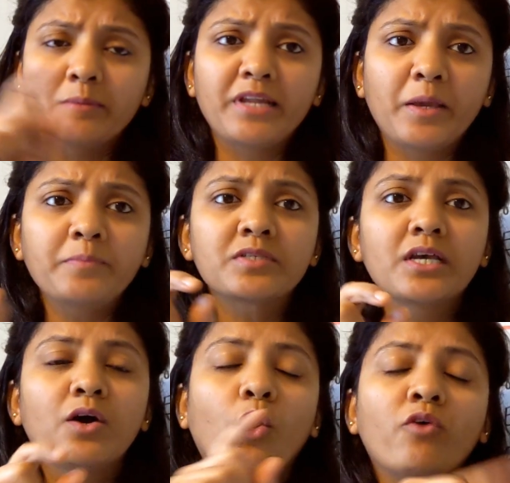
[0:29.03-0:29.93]
names
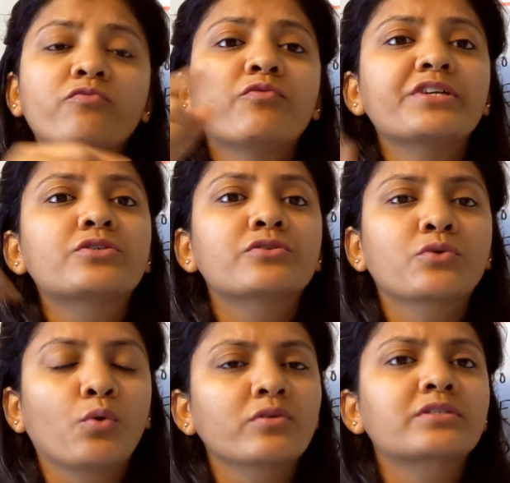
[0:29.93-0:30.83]
of which
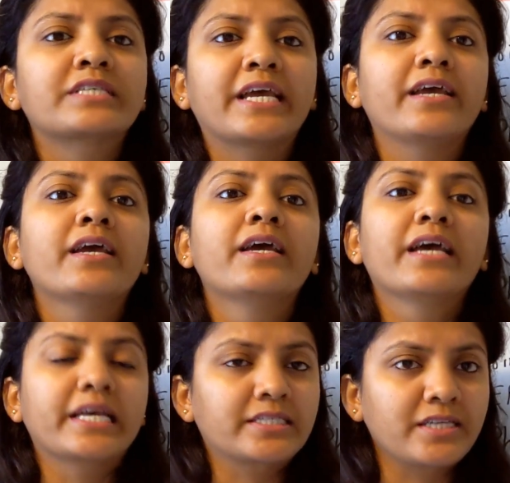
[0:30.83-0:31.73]
scores they
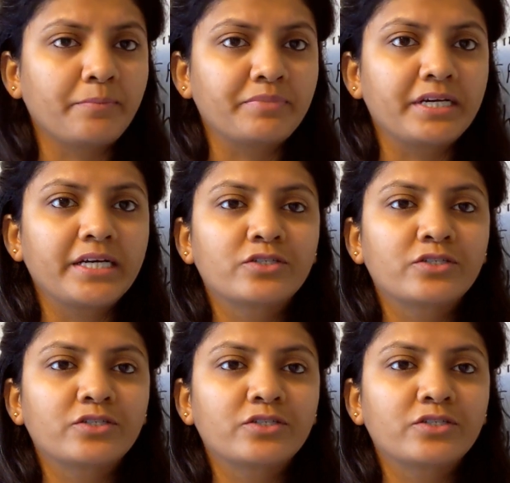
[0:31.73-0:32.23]
accept.